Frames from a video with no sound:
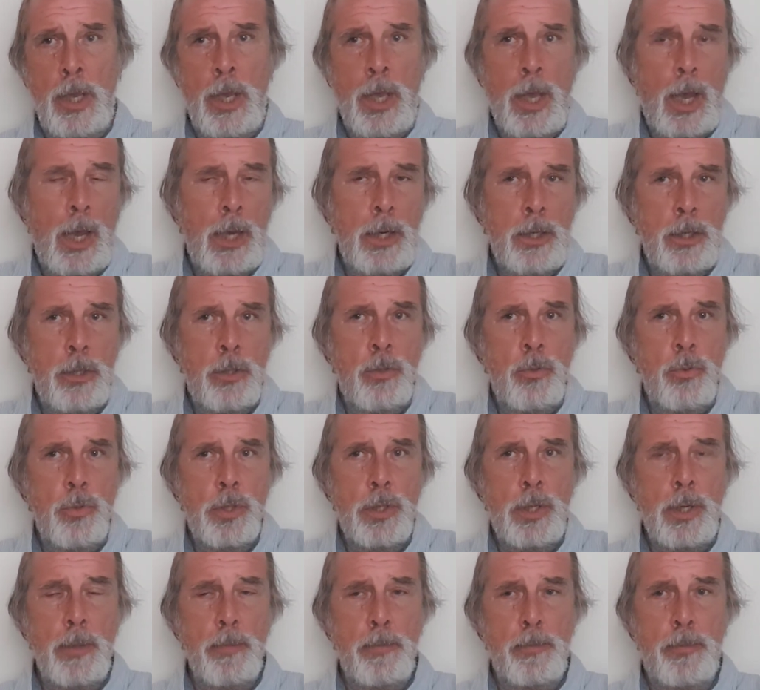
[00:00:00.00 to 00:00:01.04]
And I used
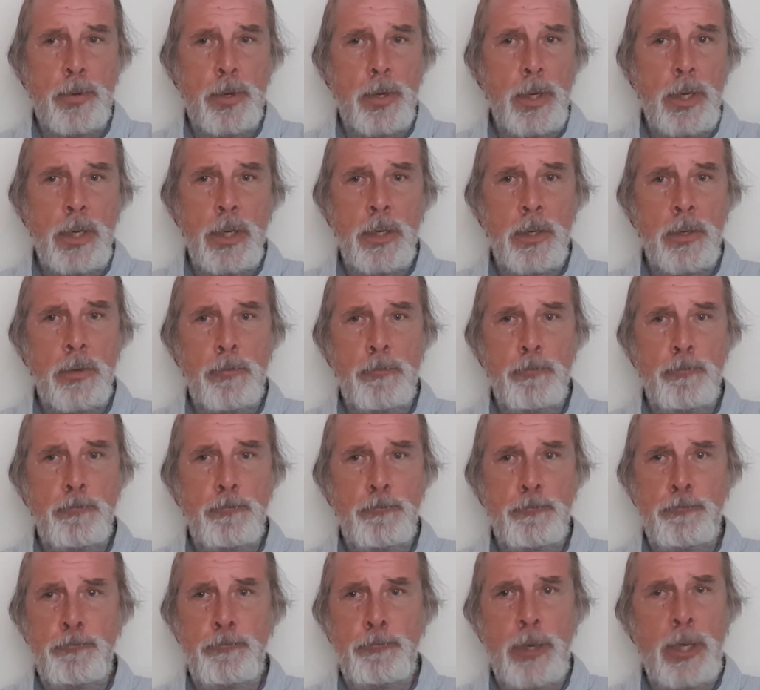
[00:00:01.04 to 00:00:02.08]
that prayer
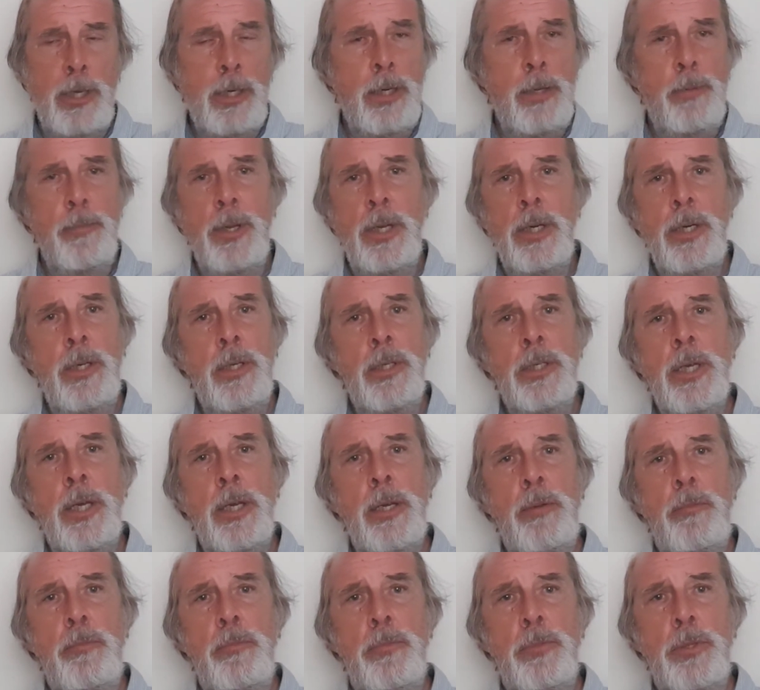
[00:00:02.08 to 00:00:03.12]
many, many
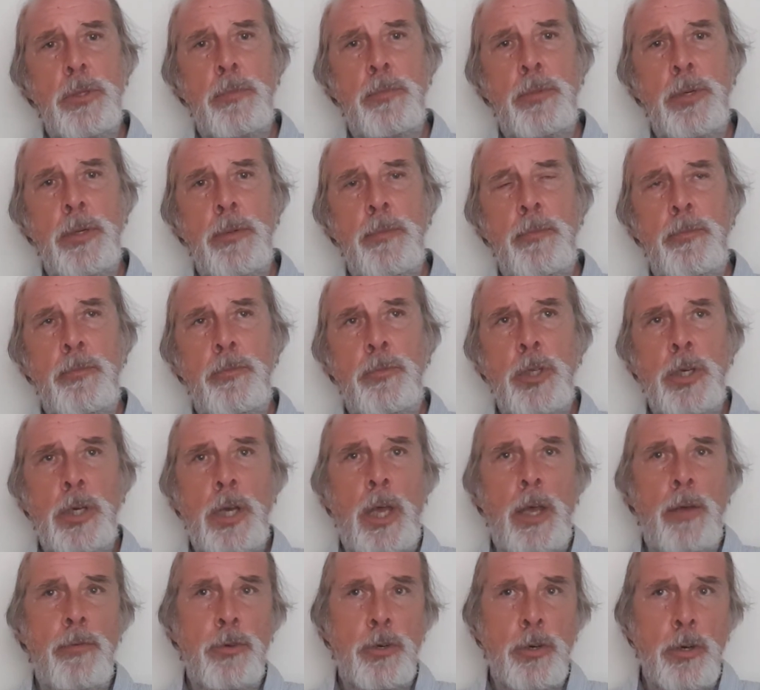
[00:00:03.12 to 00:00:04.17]
times, but Did I
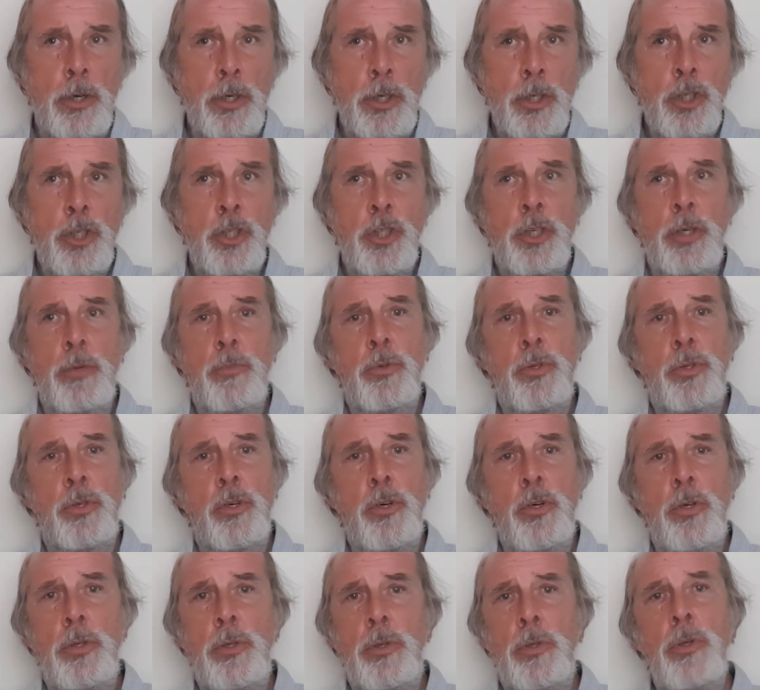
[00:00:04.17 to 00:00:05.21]
have a relationship with
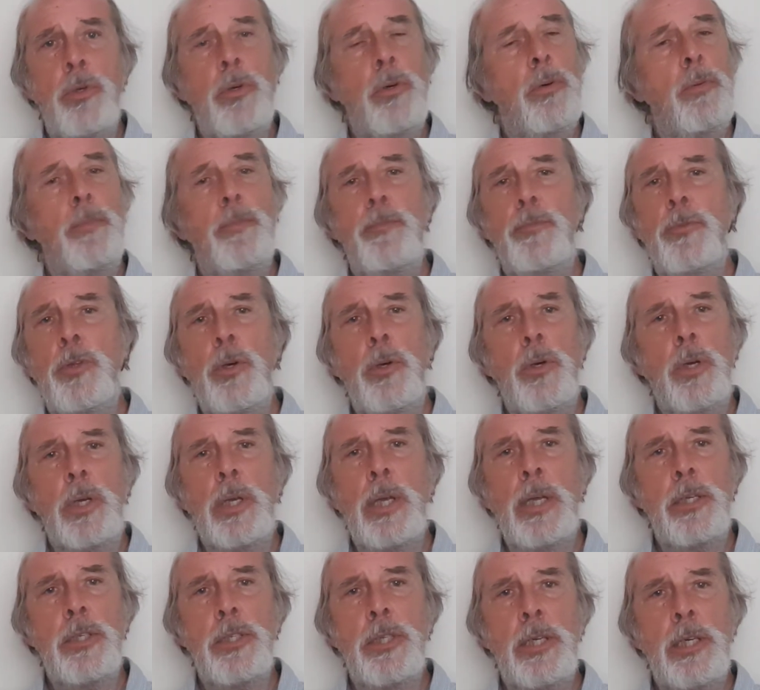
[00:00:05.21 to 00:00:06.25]
God? No, I
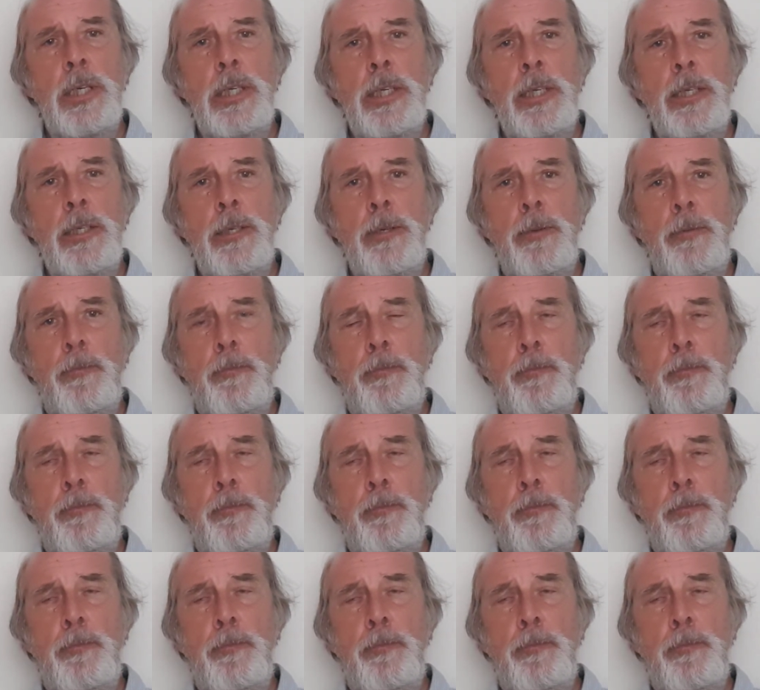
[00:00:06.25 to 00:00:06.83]
can't say I did.